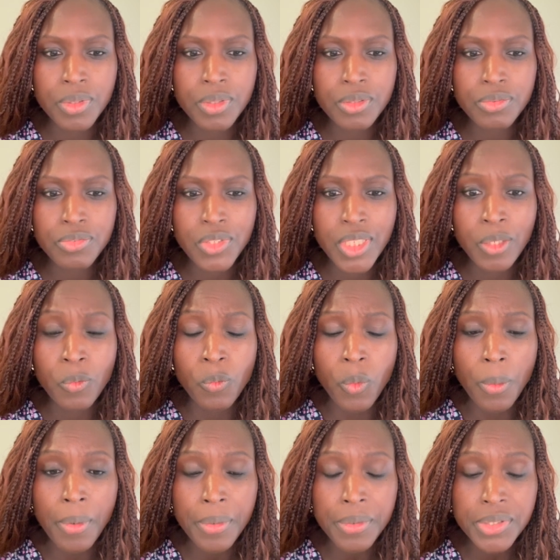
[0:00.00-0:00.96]
feeling
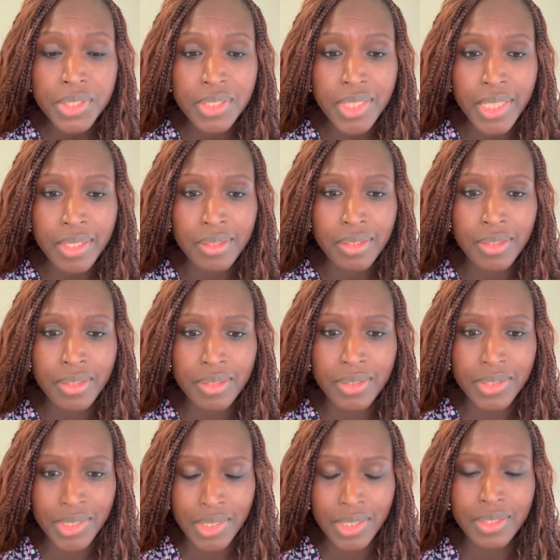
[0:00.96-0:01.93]
worse than
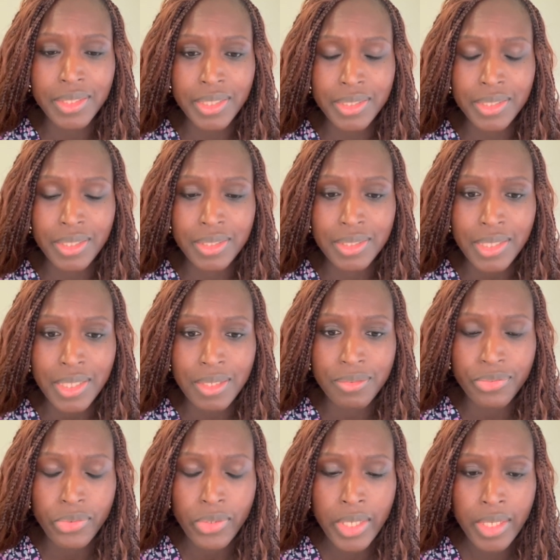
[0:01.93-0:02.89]
the sickness itself.